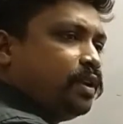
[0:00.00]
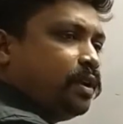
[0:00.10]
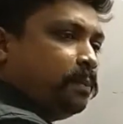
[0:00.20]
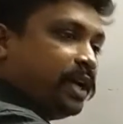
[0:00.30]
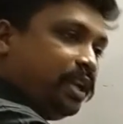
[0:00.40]

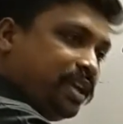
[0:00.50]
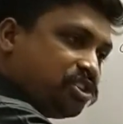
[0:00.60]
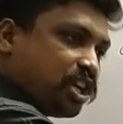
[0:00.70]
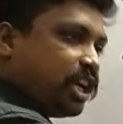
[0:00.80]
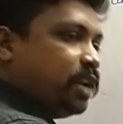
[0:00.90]
By
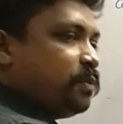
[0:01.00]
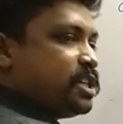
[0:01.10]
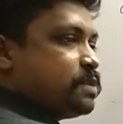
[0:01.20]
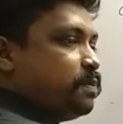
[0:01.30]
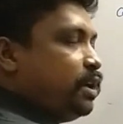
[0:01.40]
Lee-Chatelain
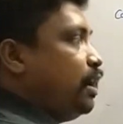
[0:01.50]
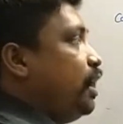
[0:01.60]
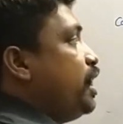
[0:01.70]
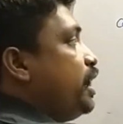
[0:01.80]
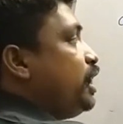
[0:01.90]
principle,
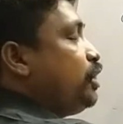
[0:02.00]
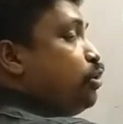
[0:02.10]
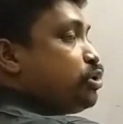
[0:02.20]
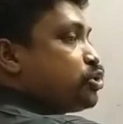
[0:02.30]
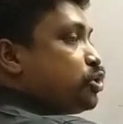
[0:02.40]
it
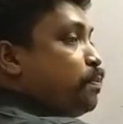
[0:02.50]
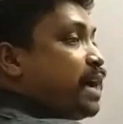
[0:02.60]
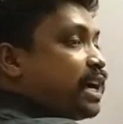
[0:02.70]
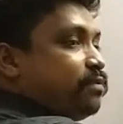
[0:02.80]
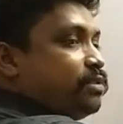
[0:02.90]
goes to the
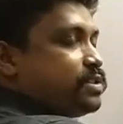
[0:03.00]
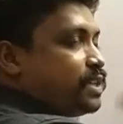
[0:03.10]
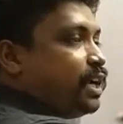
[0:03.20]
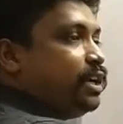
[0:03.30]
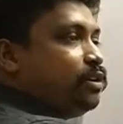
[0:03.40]
backward
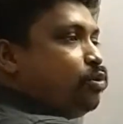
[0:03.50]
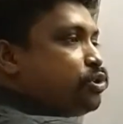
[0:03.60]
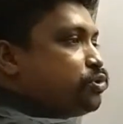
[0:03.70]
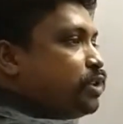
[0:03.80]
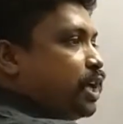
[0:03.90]
side. It goes
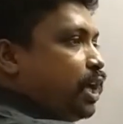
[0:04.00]
to the